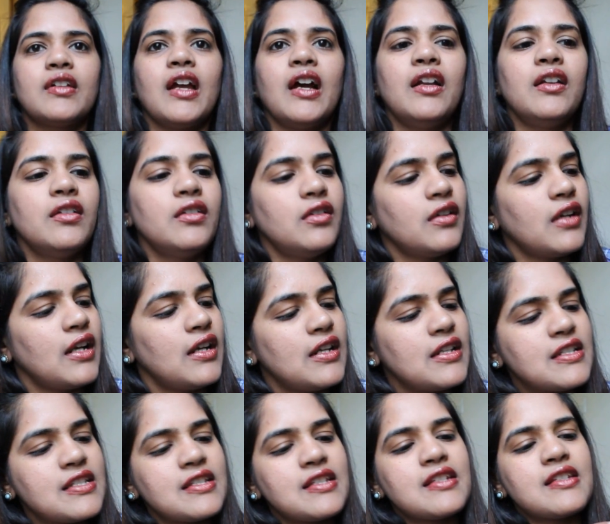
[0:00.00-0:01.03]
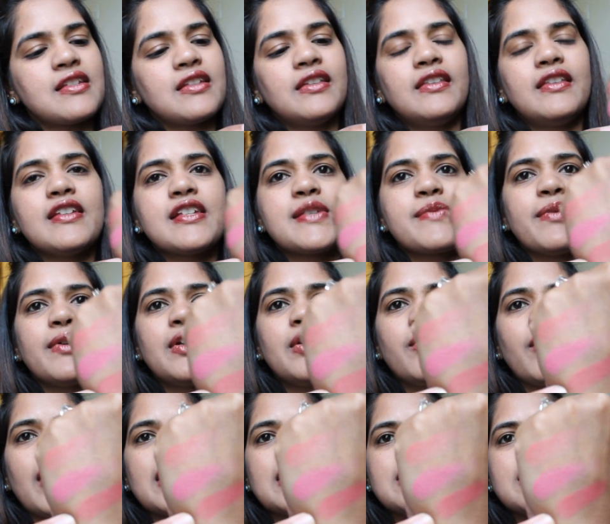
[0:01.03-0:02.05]
color, and it's this one
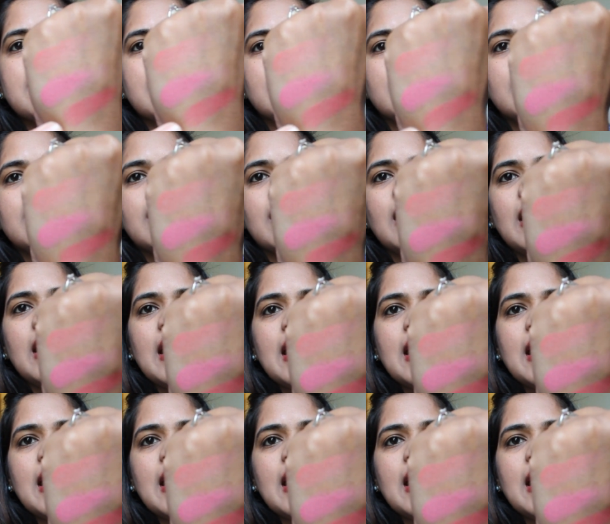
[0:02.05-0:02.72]
right here.